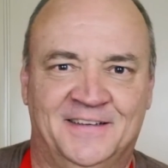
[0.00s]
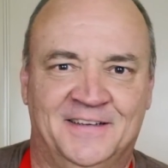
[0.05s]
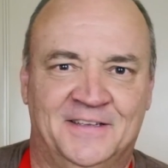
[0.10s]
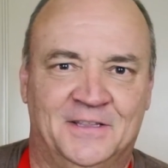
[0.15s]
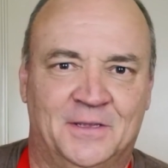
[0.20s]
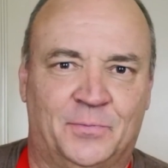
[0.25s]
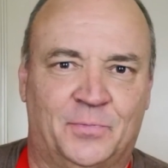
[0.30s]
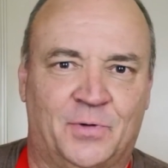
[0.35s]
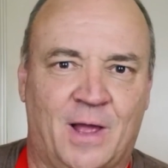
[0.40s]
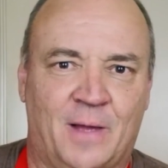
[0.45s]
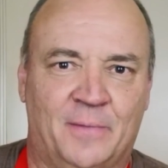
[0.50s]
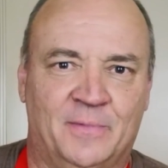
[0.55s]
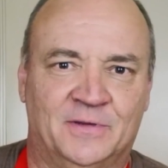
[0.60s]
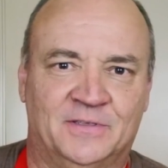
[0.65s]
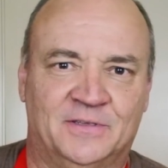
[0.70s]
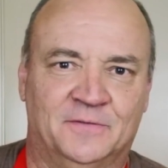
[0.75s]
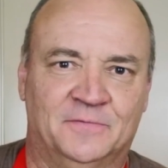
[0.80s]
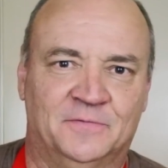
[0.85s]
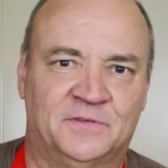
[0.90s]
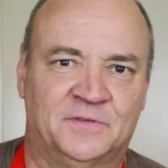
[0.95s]
The promise
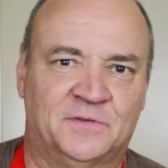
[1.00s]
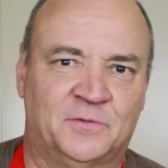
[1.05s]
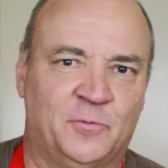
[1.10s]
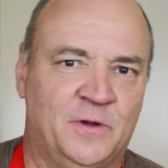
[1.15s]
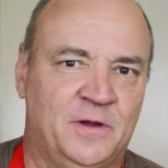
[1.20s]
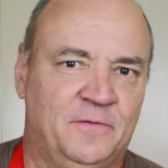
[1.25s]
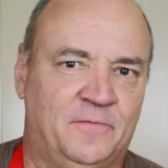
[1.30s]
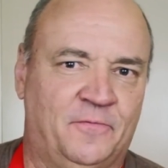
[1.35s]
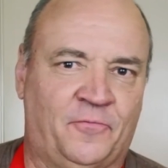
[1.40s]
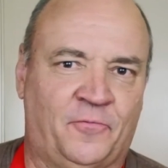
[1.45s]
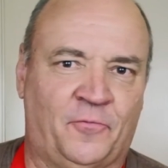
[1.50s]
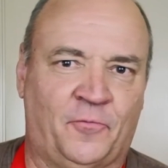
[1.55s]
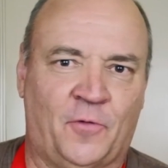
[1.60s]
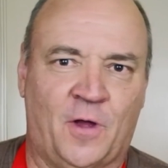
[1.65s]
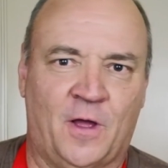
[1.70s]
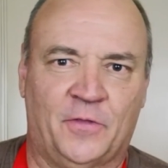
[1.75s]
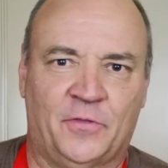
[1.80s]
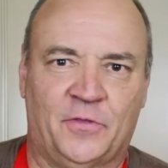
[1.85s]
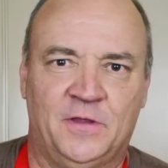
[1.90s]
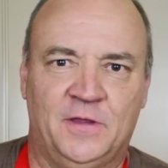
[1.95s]
of sweet,
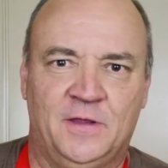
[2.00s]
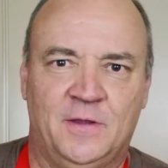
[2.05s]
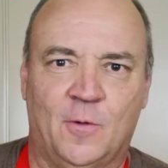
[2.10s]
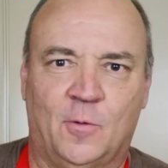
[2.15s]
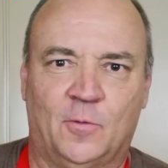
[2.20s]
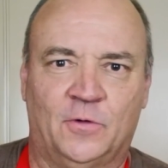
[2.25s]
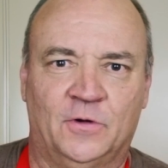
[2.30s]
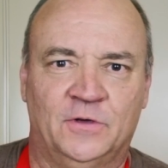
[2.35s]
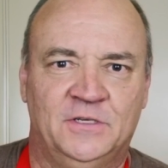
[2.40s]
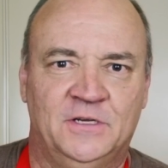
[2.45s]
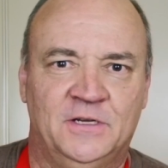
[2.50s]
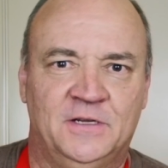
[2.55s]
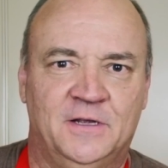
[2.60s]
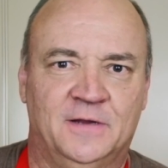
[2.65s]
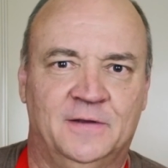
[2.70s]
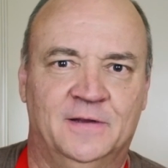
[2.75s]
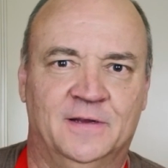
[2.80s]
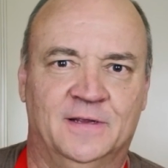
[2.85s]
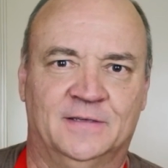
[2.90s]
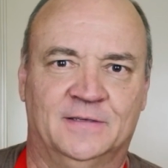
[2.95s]
frothy, orangey
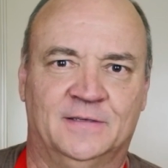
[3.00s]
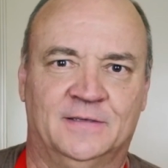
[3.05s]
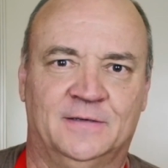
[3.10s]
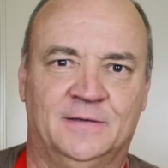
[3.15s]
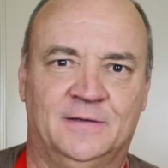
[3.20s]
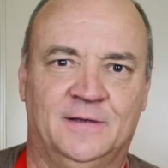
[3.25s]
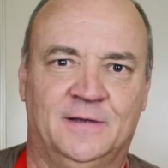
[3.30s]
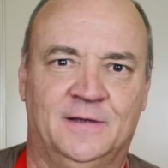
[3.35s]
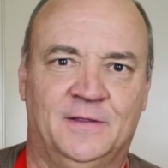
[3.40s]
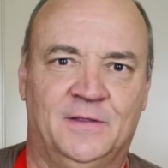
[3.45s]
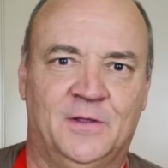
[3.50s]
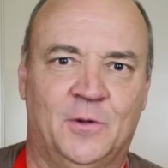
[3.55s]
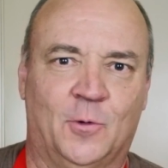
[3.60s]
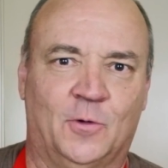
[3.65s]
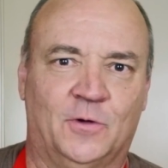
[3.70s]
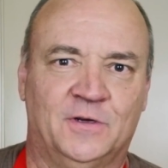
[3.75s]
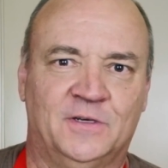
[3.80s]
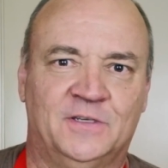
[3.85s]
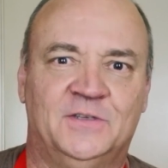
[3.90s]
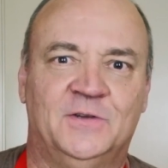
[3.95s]
goodness, the
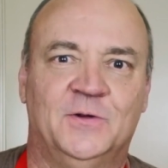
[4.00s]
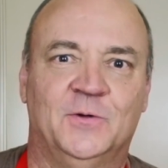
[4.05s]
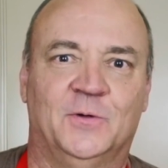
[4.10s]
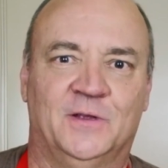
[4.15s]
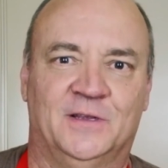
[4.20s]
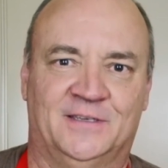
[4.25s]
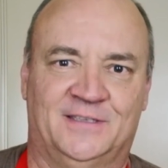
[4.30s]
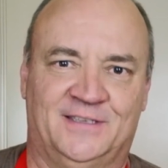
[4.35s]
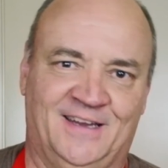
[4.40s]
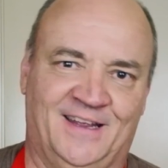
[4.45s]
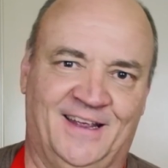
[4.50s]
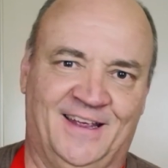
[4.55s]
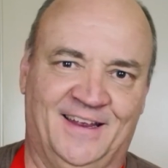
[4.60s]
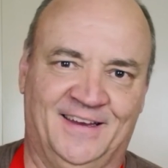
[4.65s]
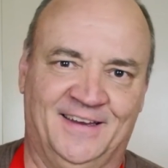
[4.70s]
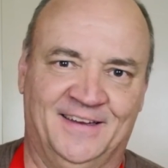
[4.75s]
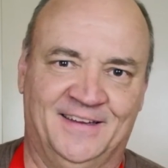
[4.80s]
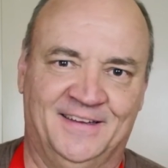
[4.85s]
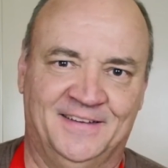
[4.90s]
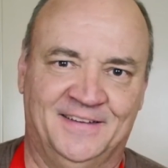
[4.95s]
Orange Julius stand.